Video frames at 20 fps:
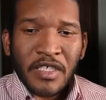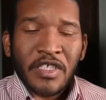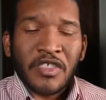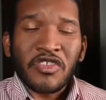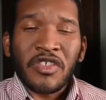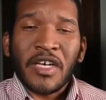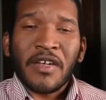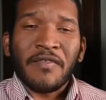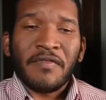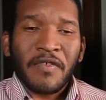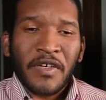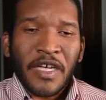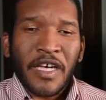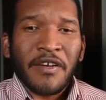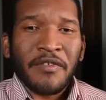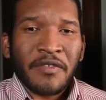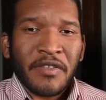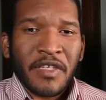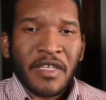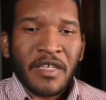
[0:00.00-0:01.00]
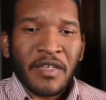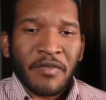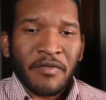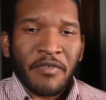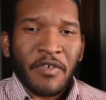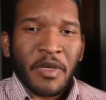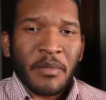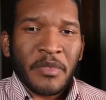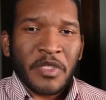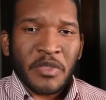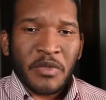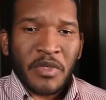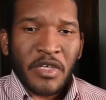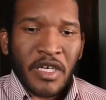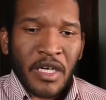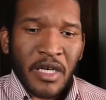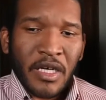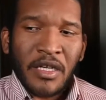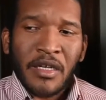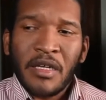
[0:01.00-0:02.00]
and try to fit everything in the frame as you
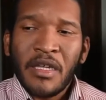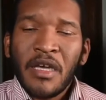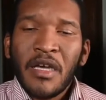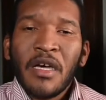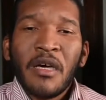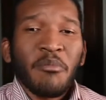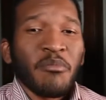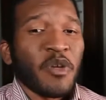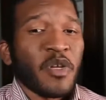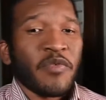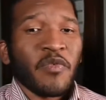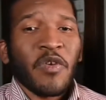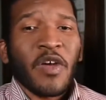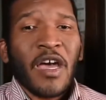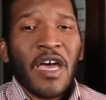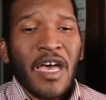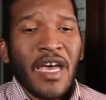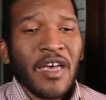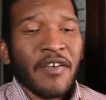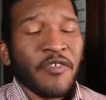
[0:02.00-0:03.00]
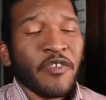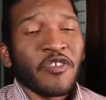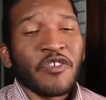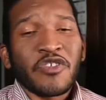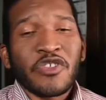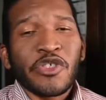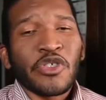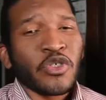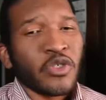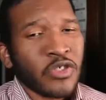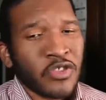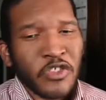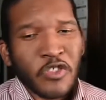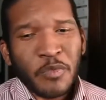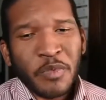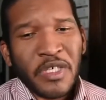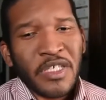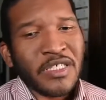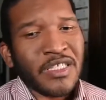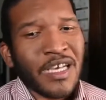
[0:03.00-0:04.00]
can. But if you're short on
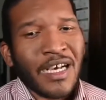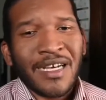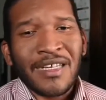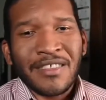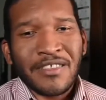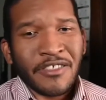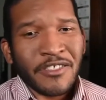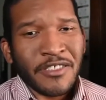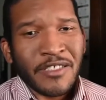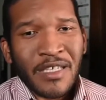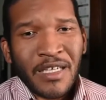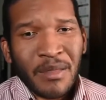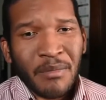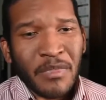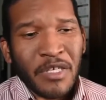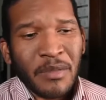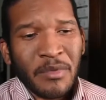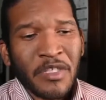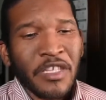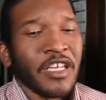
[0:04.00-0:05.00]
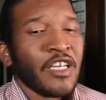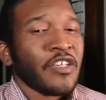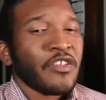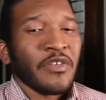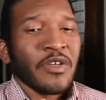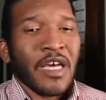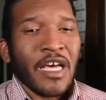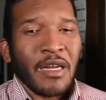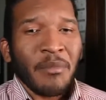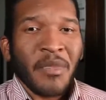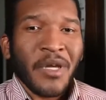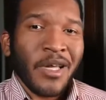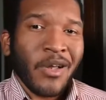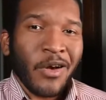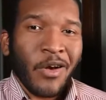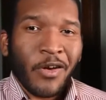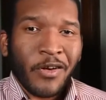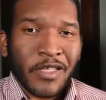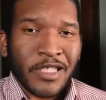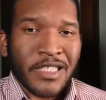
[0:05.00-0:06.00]
space, I understand, baby. You got to make
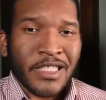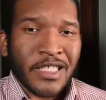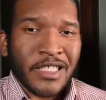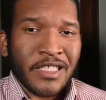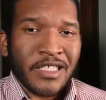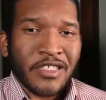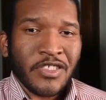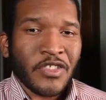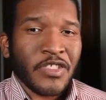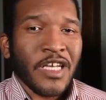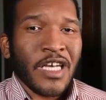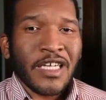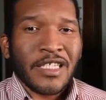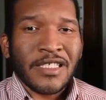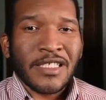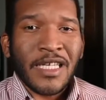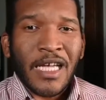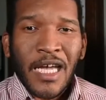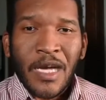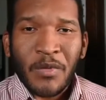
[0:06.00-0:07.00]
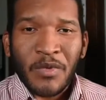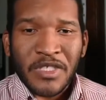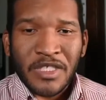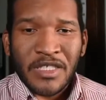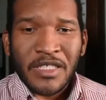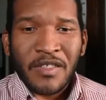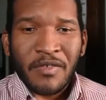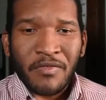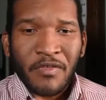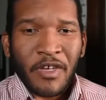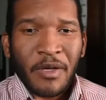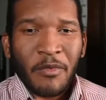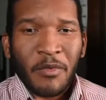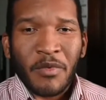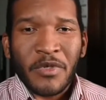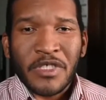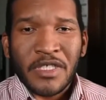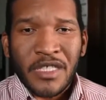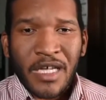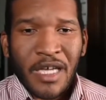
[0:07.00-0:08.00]
hard decisions. You got to decide what's in the frame and
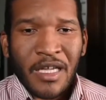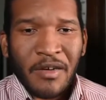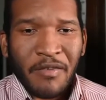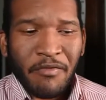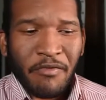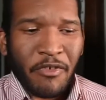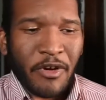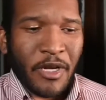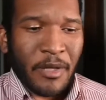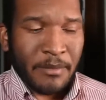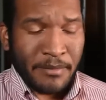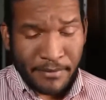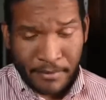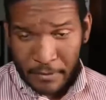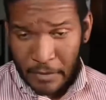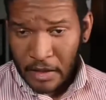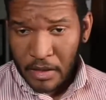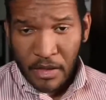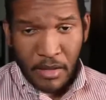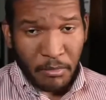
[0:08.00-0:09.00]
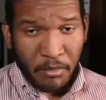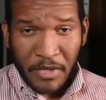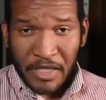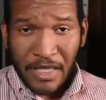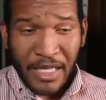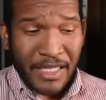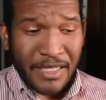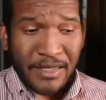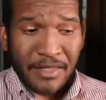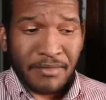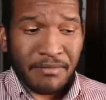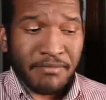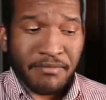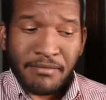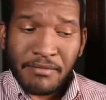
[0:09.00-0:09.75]
what's not in the frame. But that's